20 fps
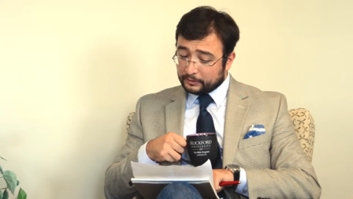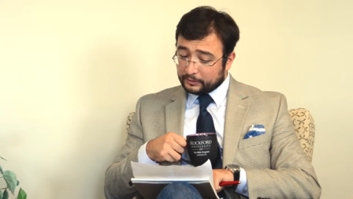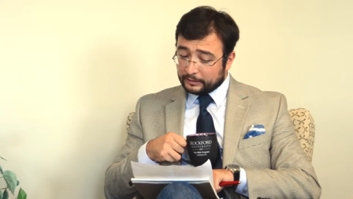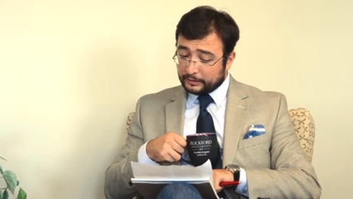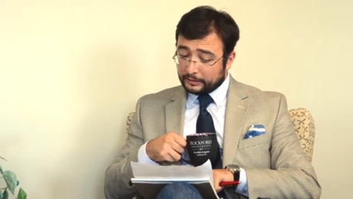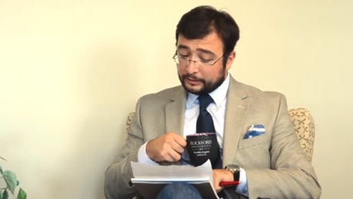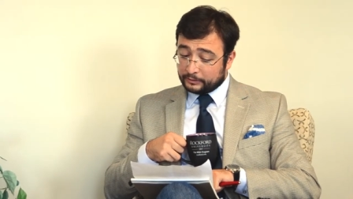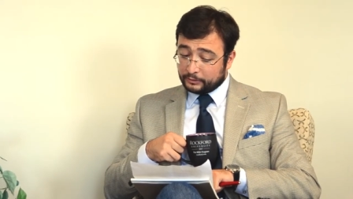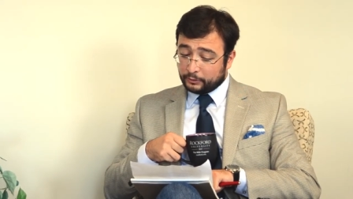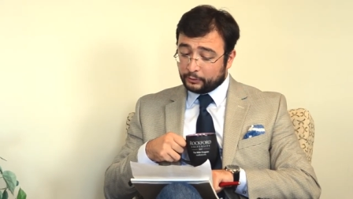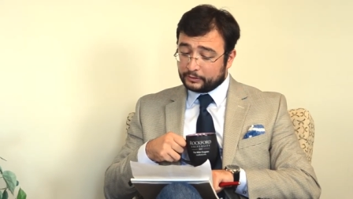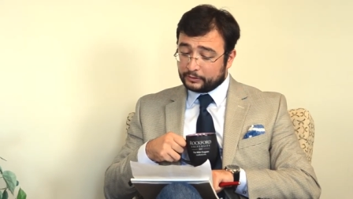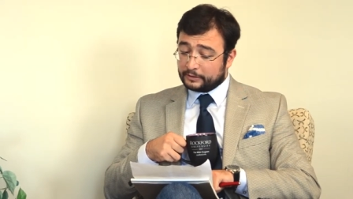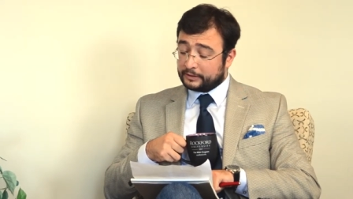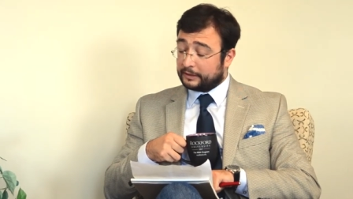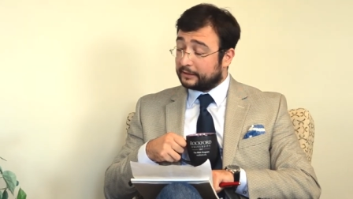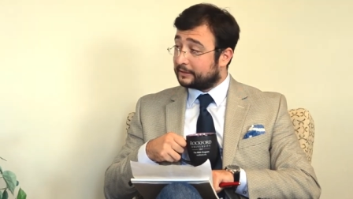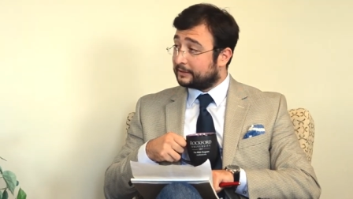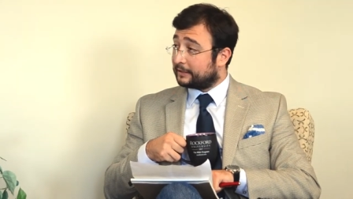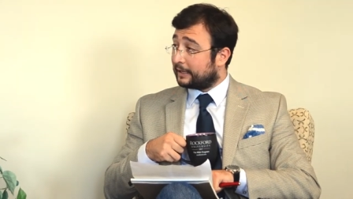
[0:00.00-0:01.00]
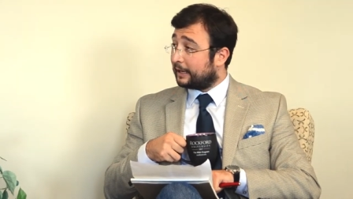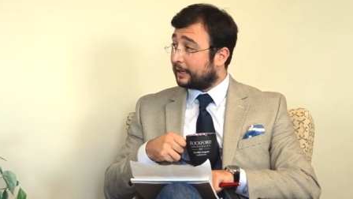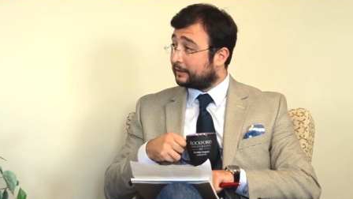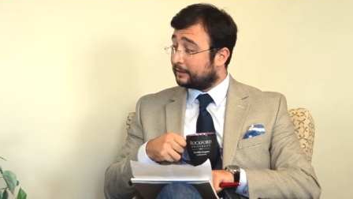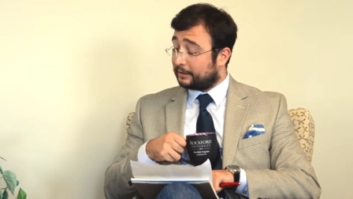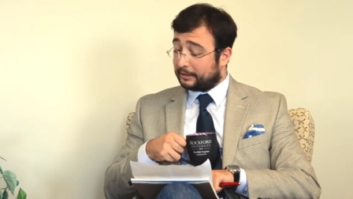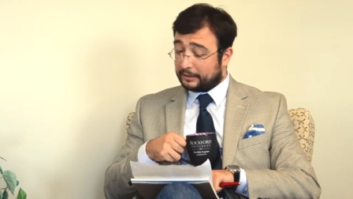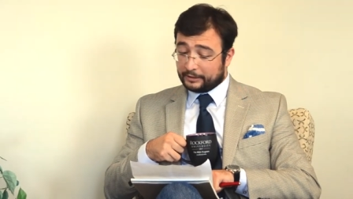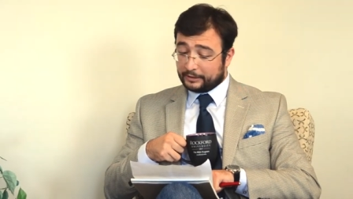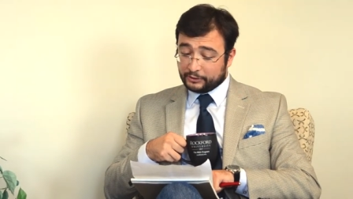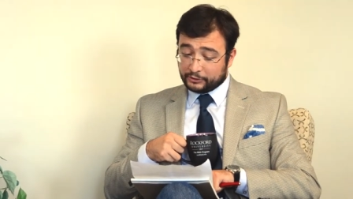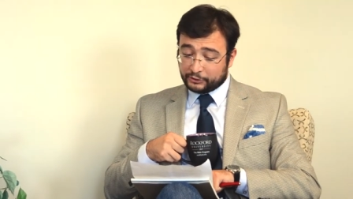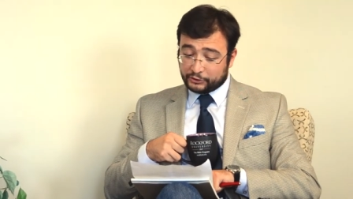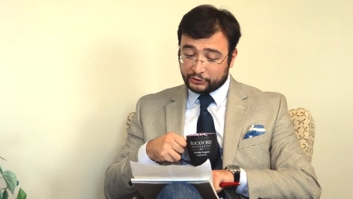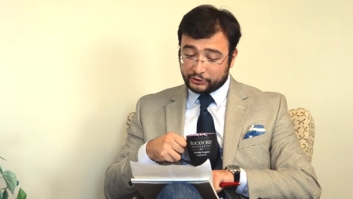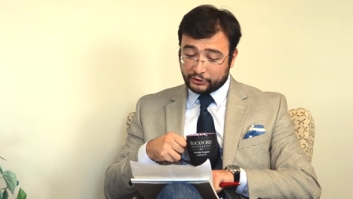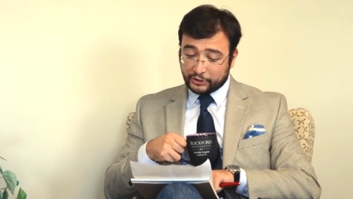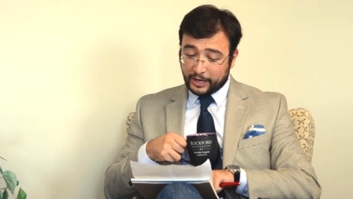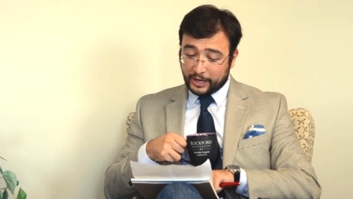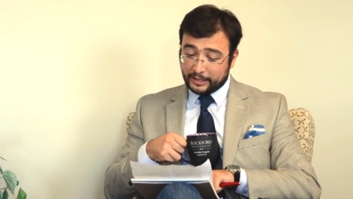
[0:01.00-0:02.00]
uh, do you think that
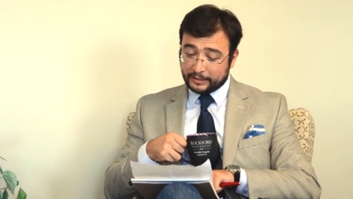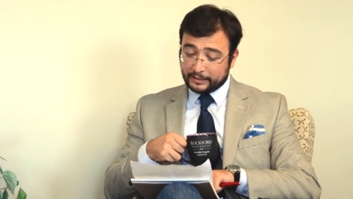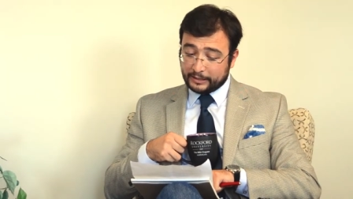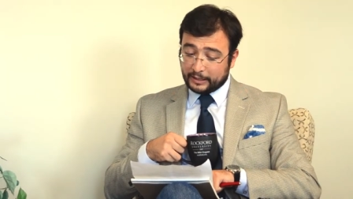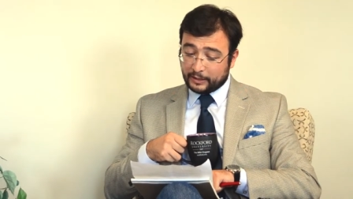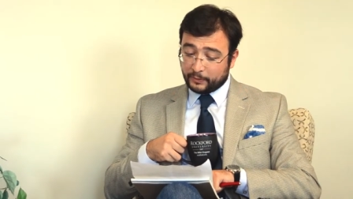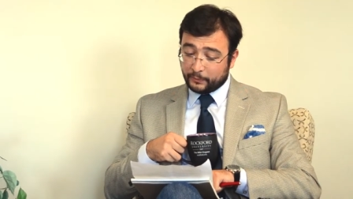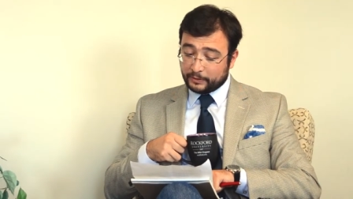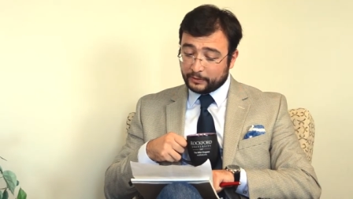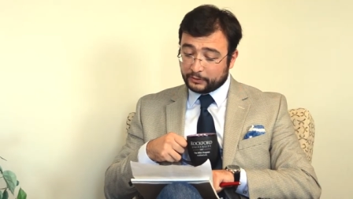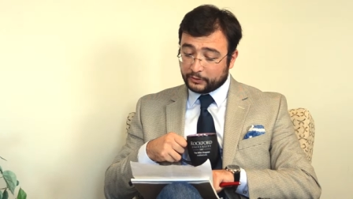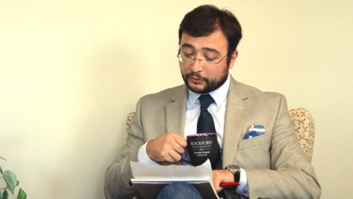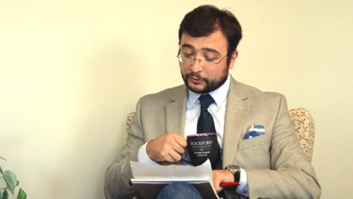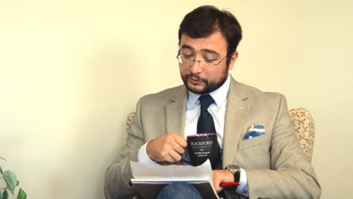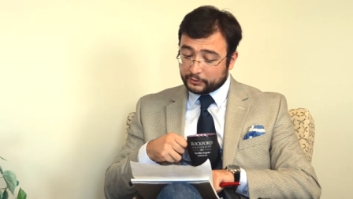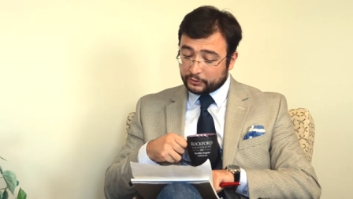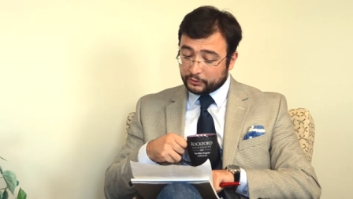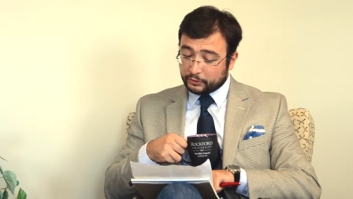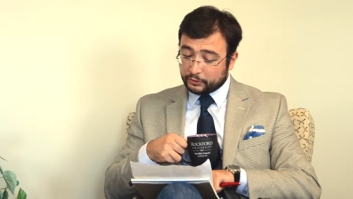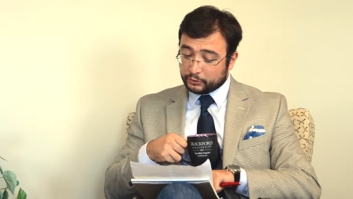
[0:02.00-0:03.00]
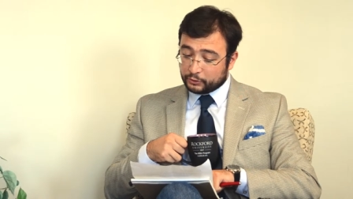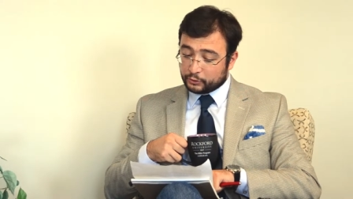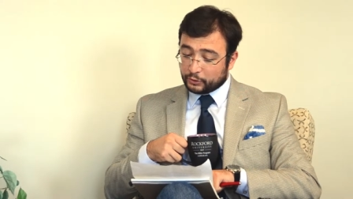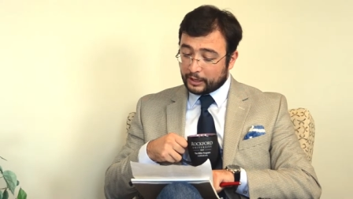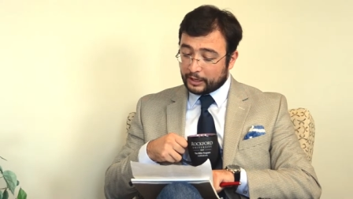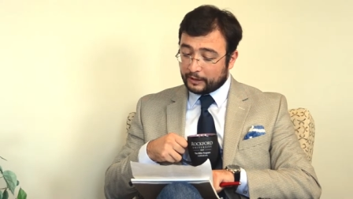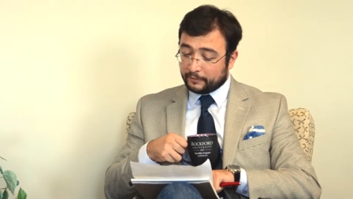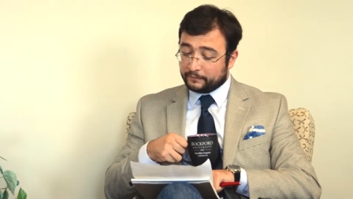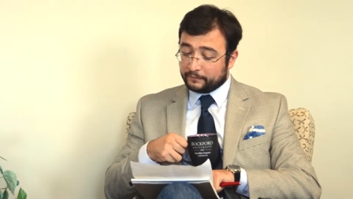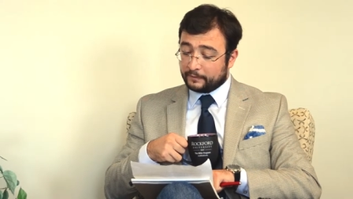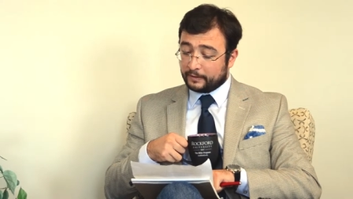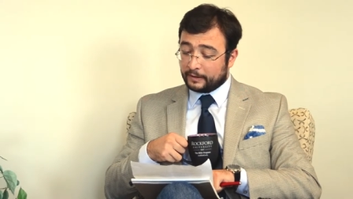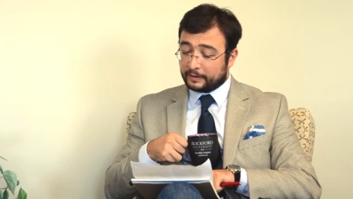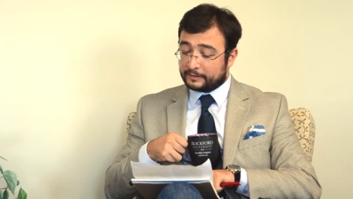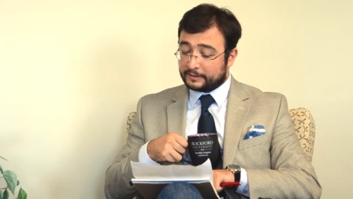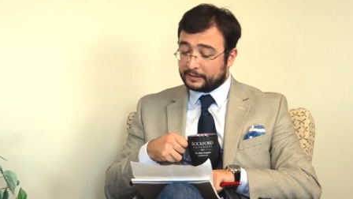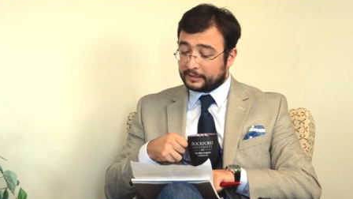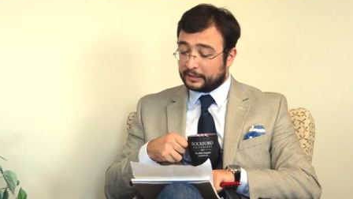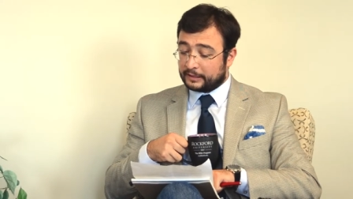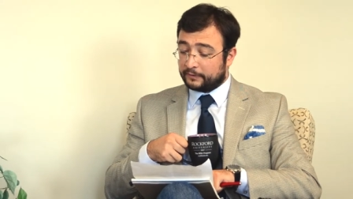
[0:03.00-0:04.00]
china will continue to have a
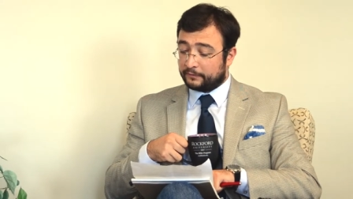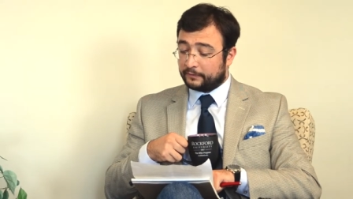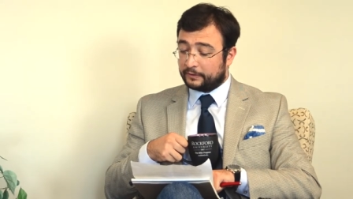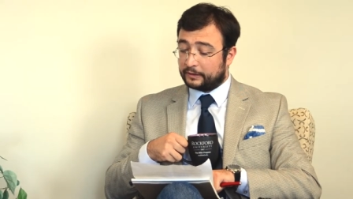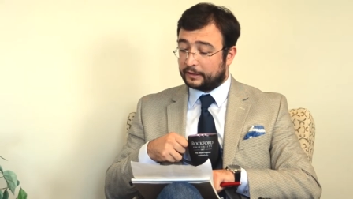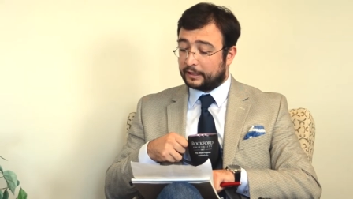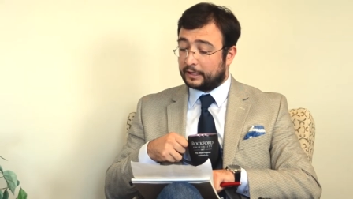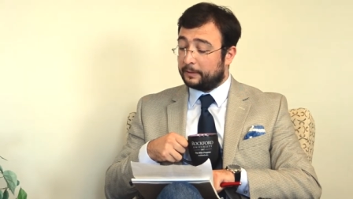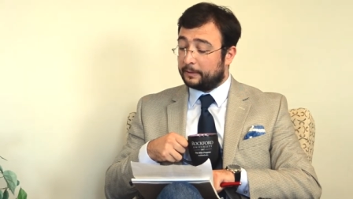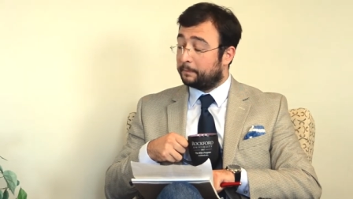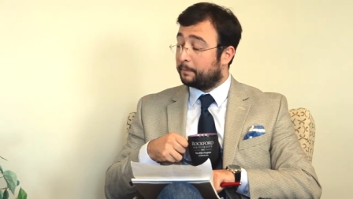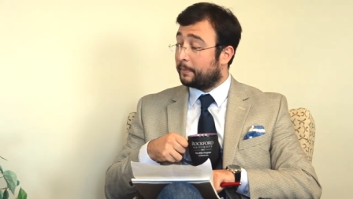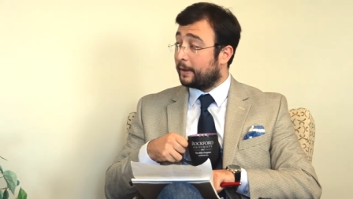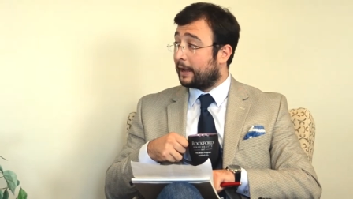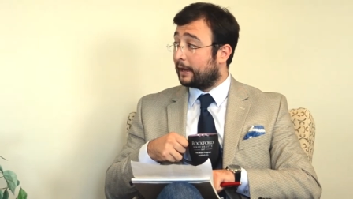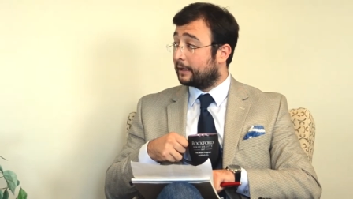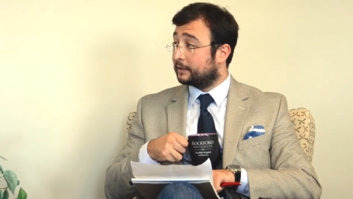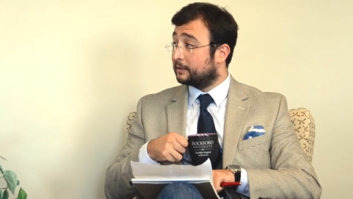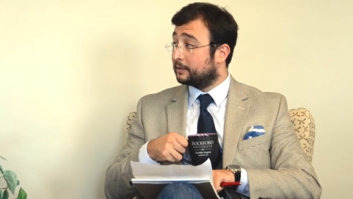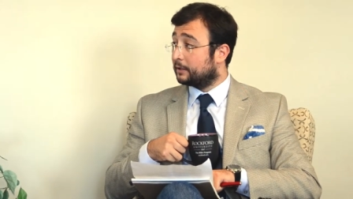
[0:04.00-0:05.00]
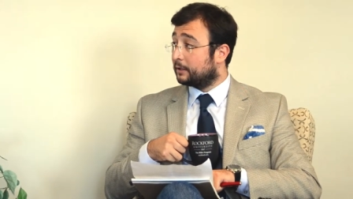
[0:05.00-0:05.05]
significant impact